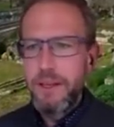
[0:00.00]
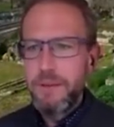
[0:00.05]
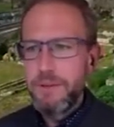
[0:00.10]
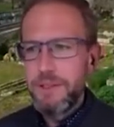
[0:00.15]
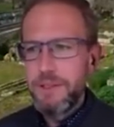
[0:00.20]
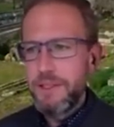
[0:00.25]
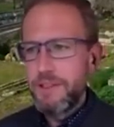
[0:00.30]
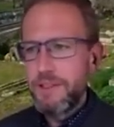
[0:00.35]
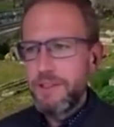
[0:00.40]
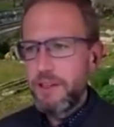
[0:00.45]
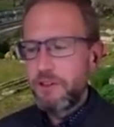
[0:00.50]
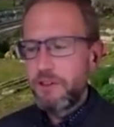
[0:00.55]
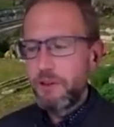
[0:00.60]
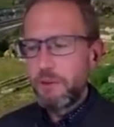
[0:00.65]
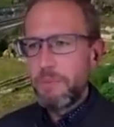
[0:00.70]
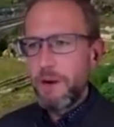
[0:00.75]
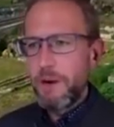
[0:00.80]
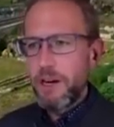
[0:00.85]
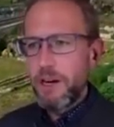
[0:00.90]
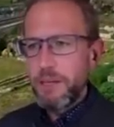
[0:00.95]
It was the central
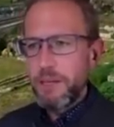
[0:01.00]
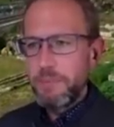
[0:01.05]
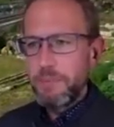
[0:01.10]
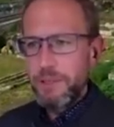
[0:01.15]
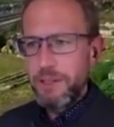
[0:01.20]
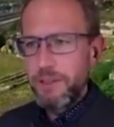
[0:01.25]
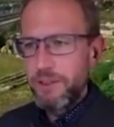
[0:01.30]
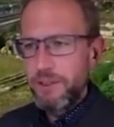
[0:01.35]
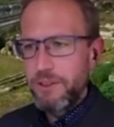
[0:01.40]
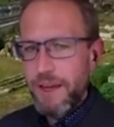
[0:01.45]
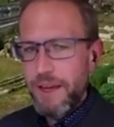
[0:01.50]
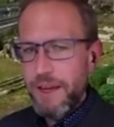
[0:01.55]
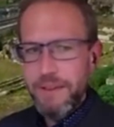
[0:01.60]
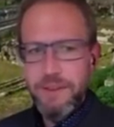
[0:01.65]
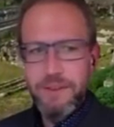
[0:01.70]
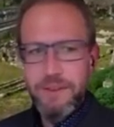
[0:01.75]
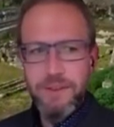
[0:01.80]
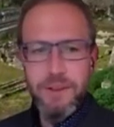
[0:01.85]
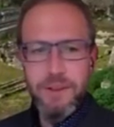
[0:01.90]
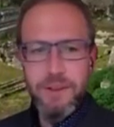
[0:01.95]
marketplace of Athens.